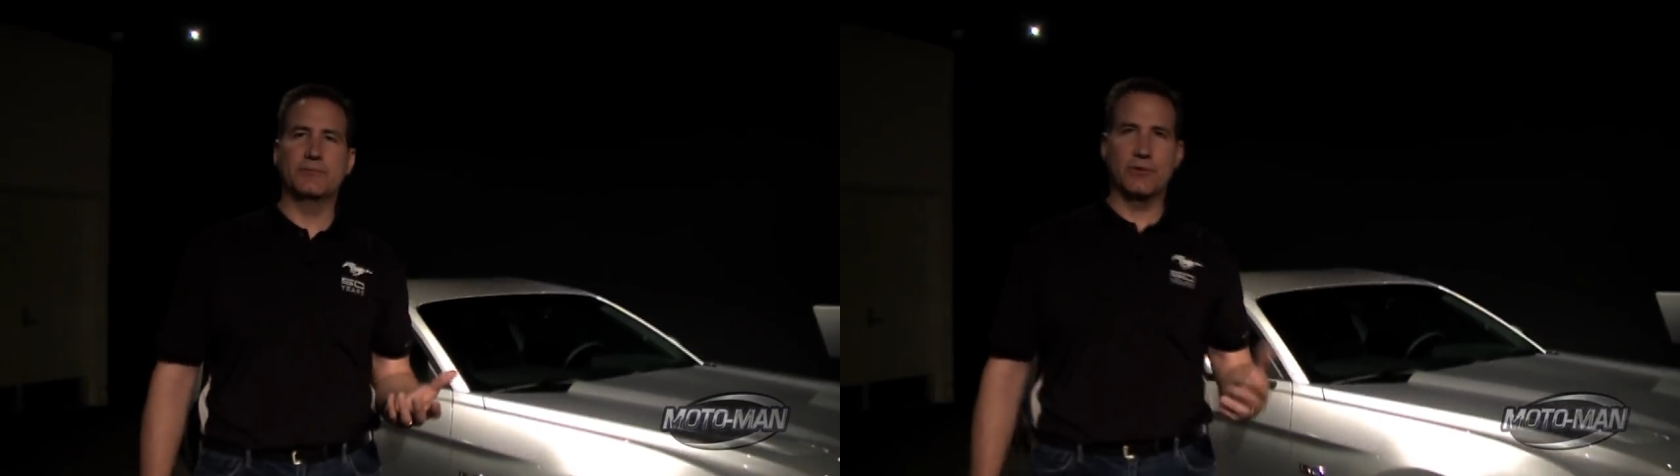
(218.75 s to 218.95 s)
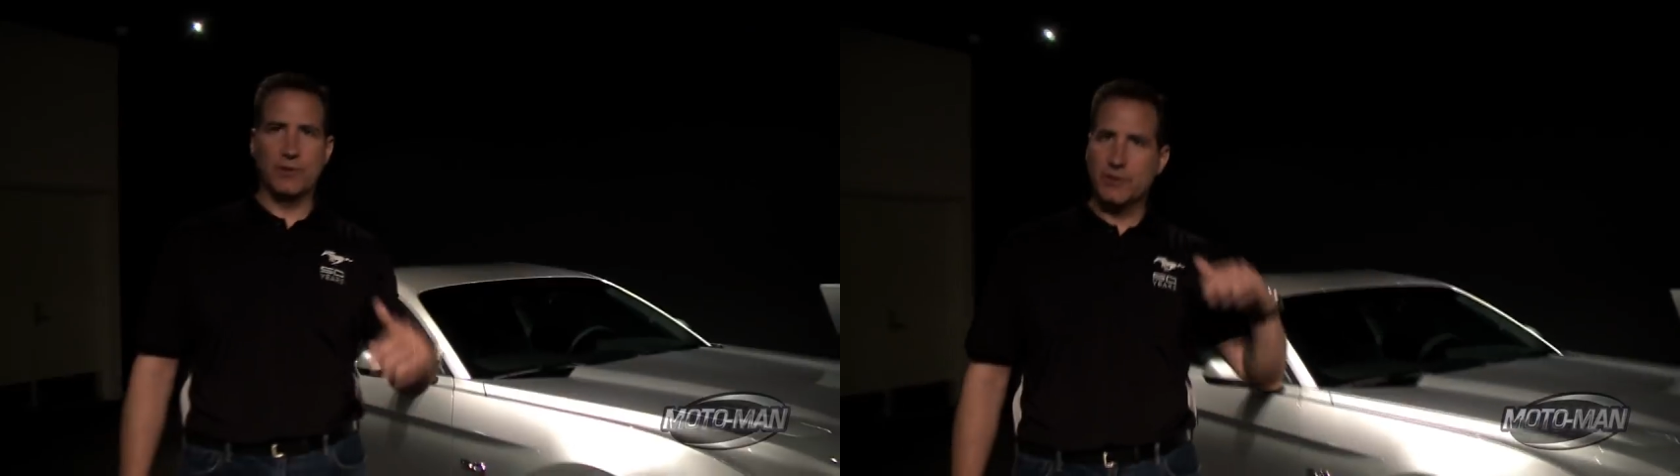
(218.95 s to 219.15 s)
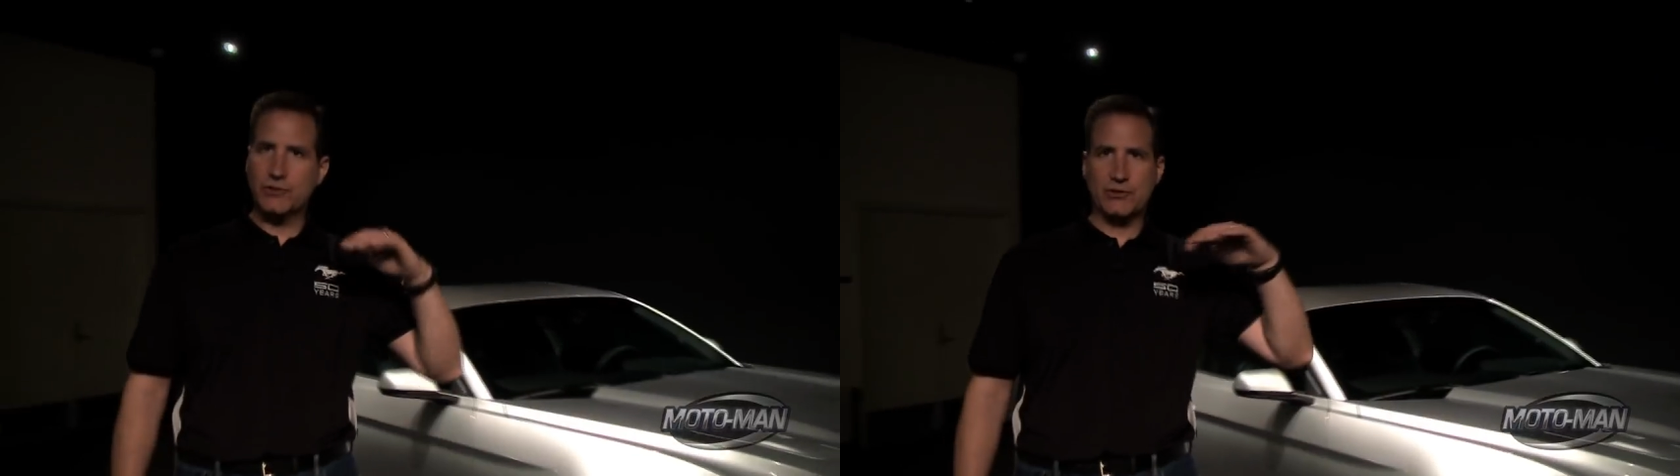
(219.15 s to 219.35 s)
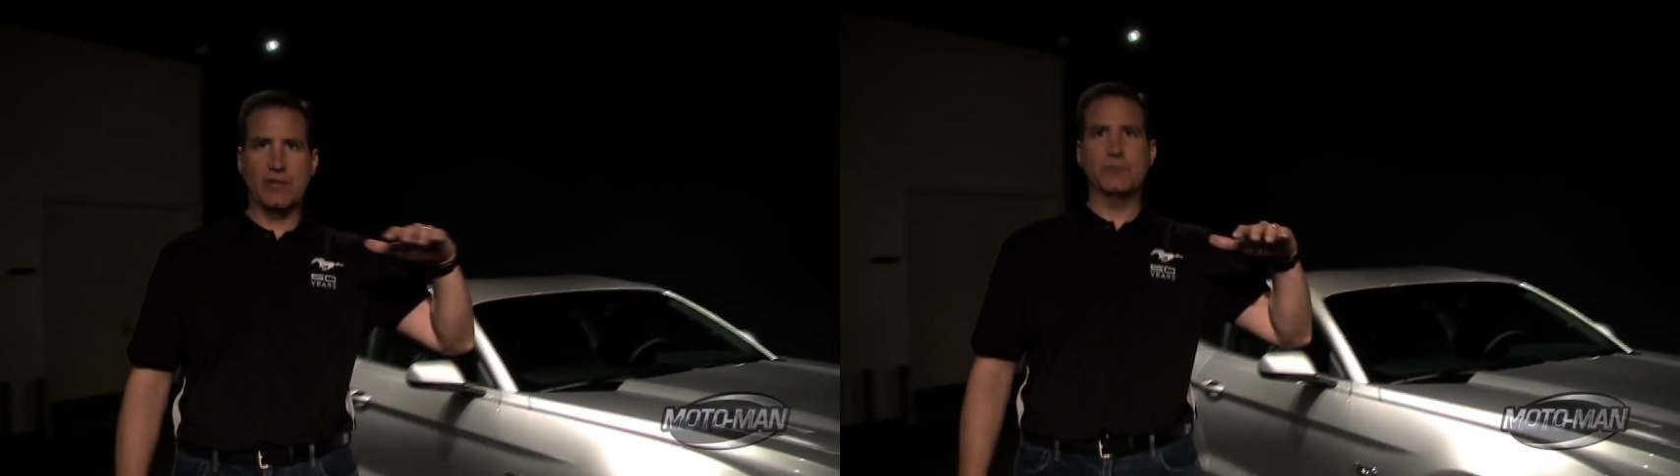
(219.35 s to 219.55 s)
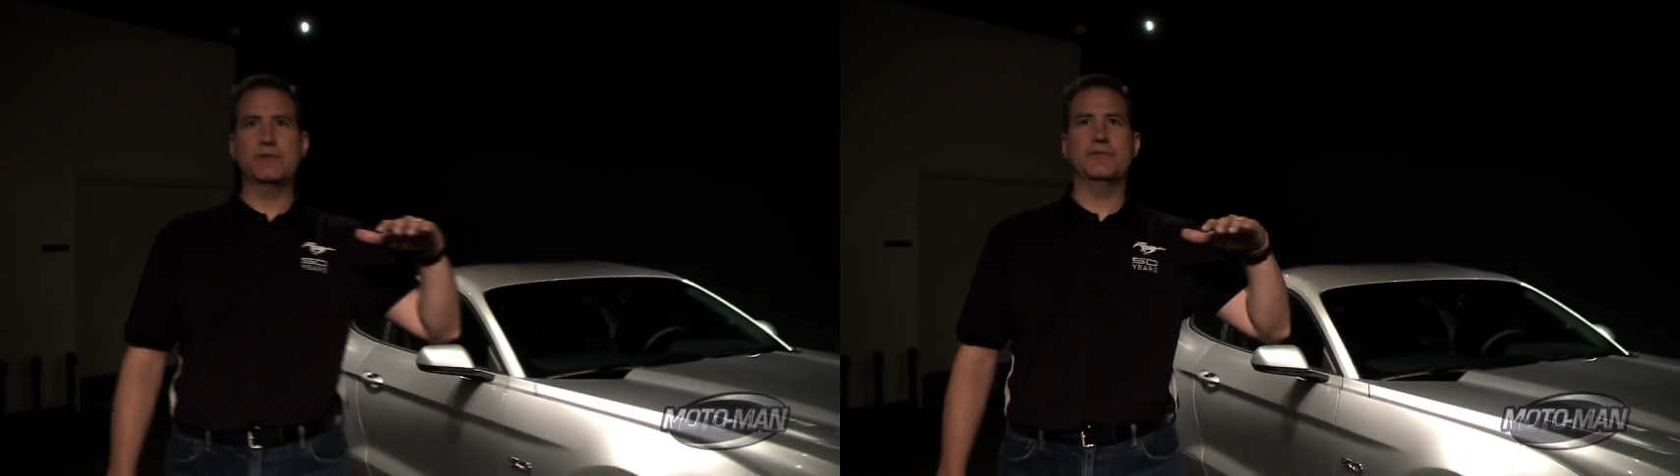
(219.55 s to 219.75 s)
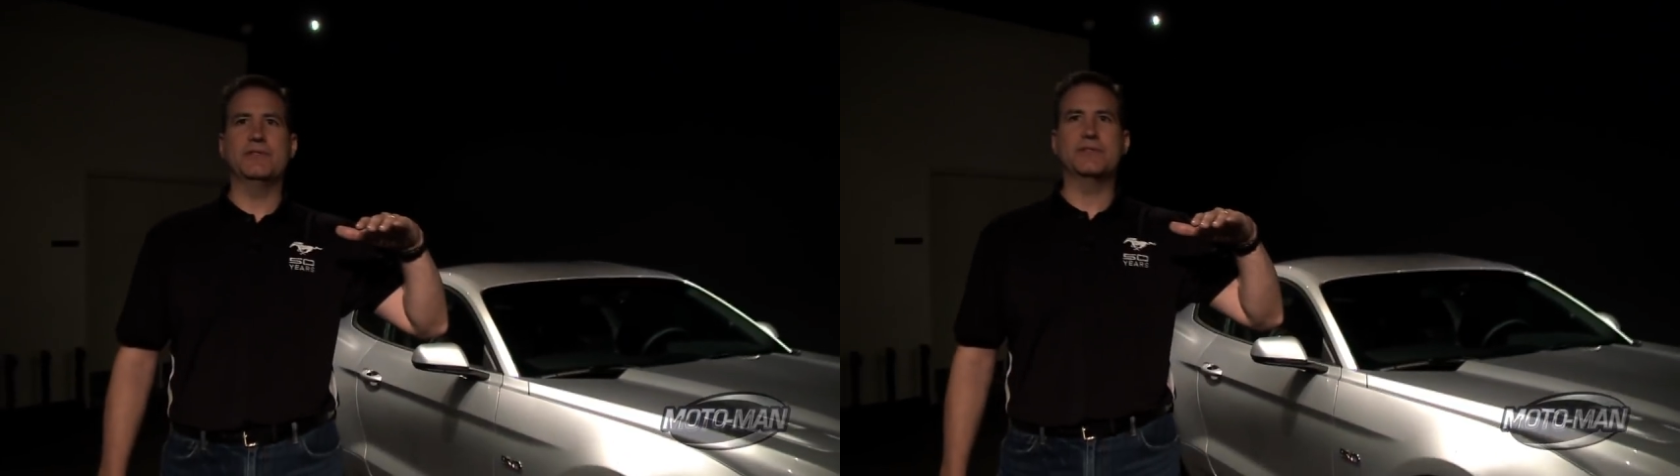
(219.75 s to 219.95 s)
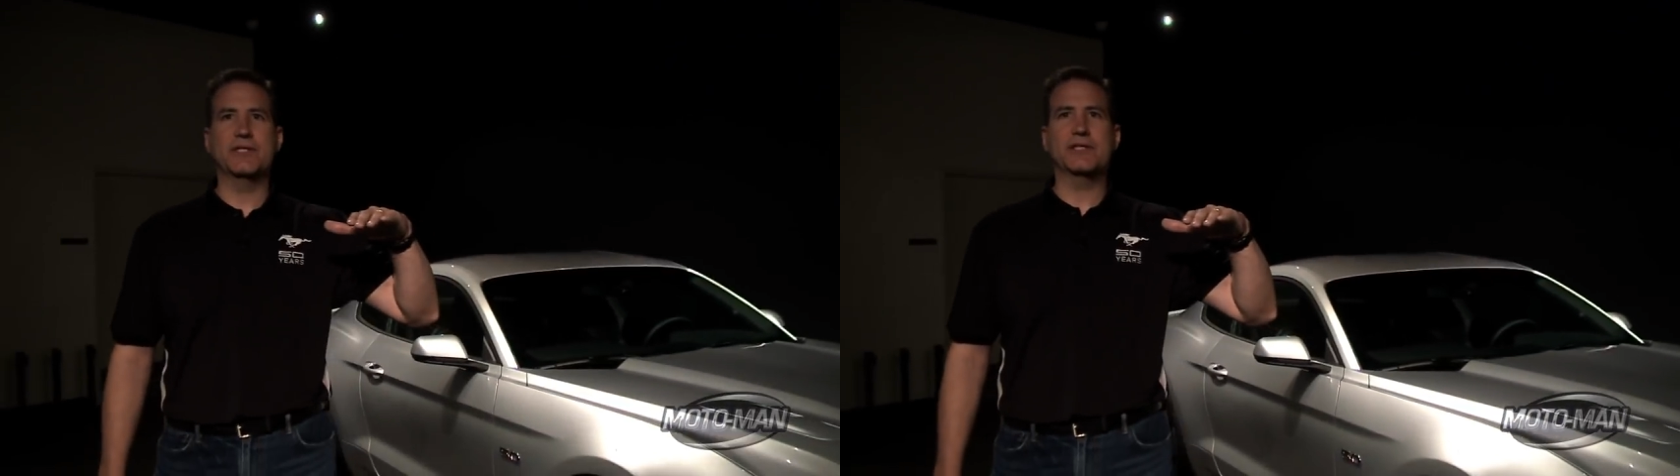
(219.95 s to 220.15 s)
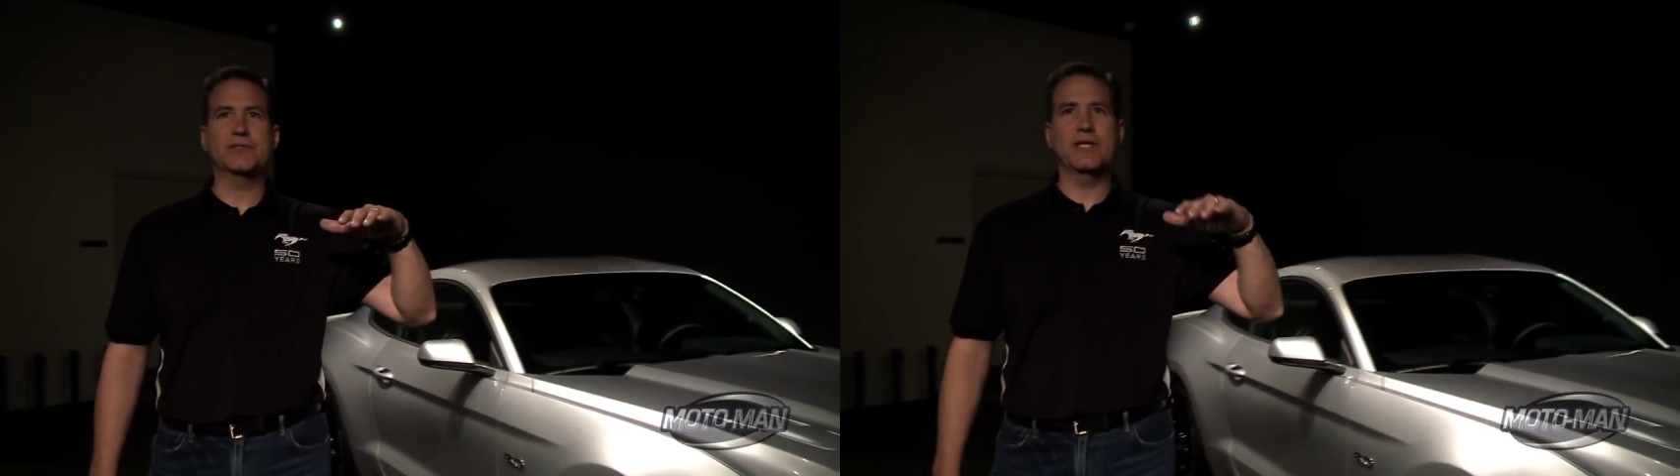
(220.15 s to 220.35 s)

So we're going to start with the V6,